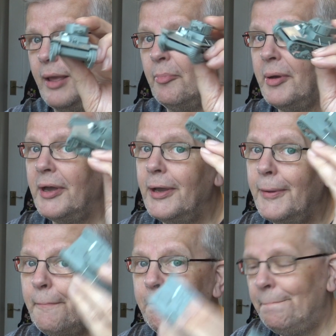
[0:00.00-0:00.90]
it,
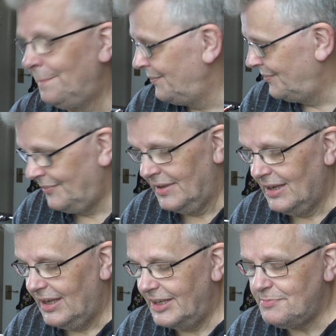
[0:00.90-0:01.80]
but
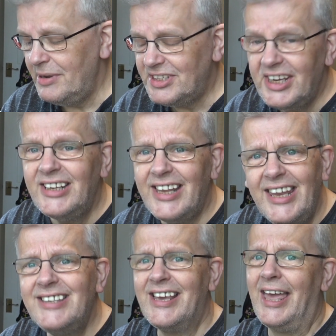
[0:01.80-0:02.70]
it's missing
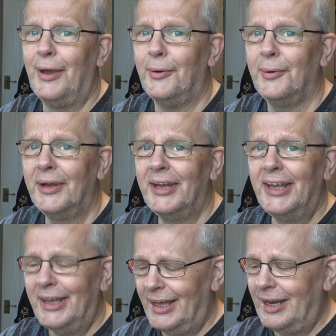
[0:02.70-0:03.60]
detail.
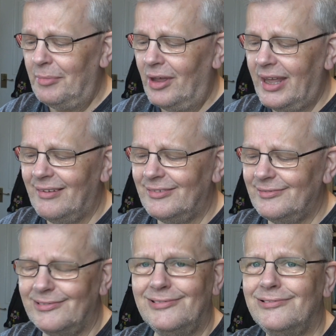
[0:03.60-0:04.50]
And I'm like,
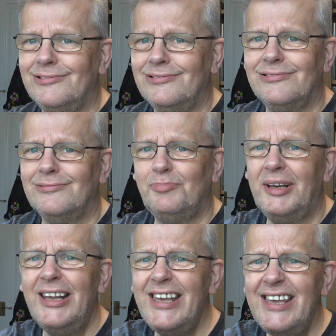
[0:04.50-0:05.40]

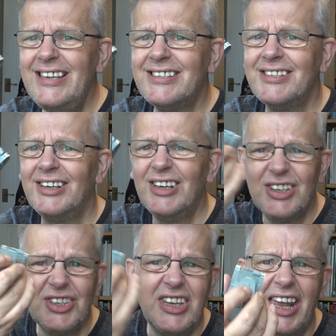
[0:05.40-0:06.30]
please,
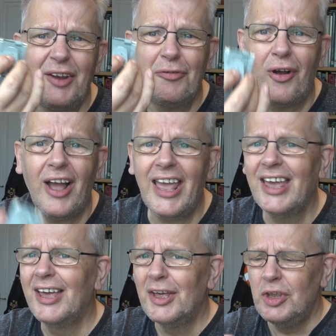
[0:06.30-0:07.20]
just get it right.
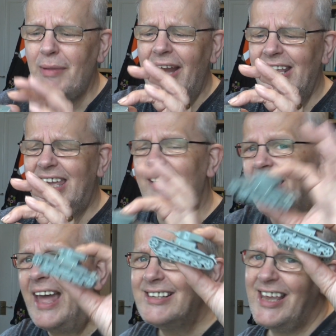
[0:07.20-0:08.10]
You made a kit
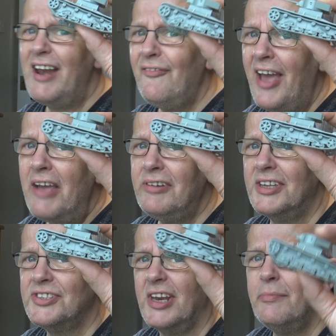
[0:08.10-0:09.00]
that had 10
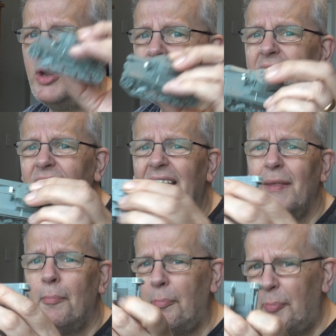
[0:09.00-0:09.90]
variants in it, but you didn't even get
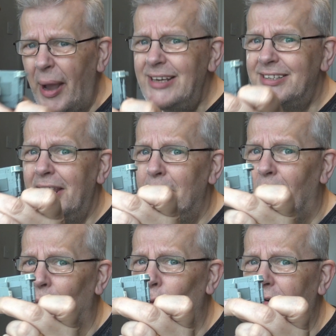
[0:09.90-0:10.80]
the basic model